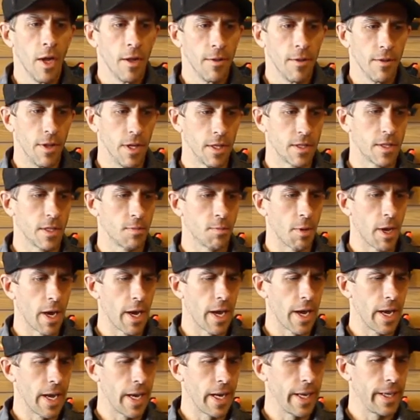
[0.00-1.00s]
This is
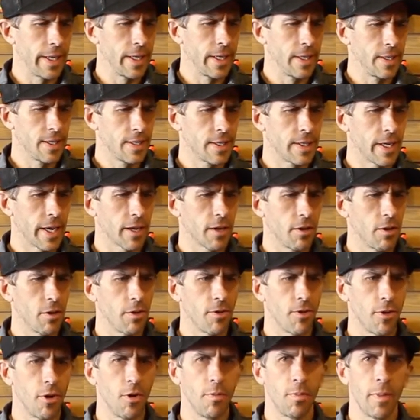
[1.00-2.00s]
my second or
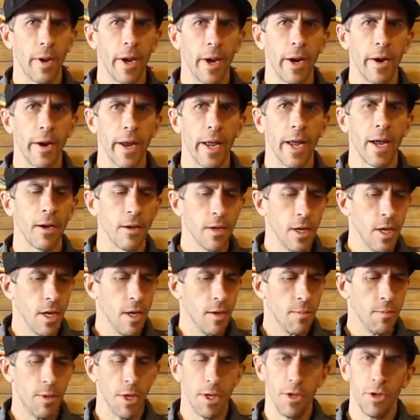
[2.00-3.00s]
third pair now,
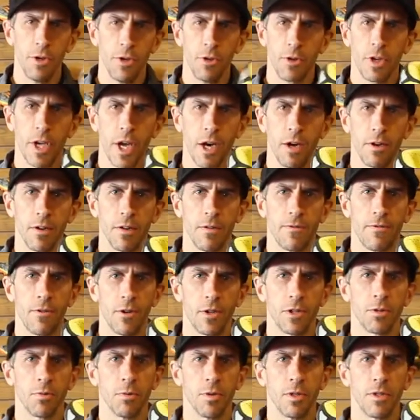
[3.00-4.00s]
but new color. The
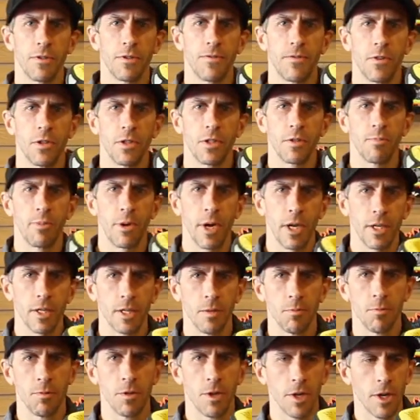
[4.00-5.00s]
first ones, first
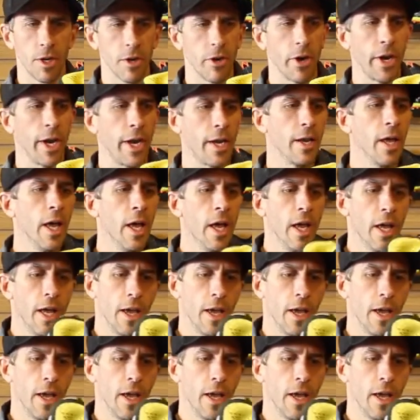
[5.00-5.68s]
impression, were green.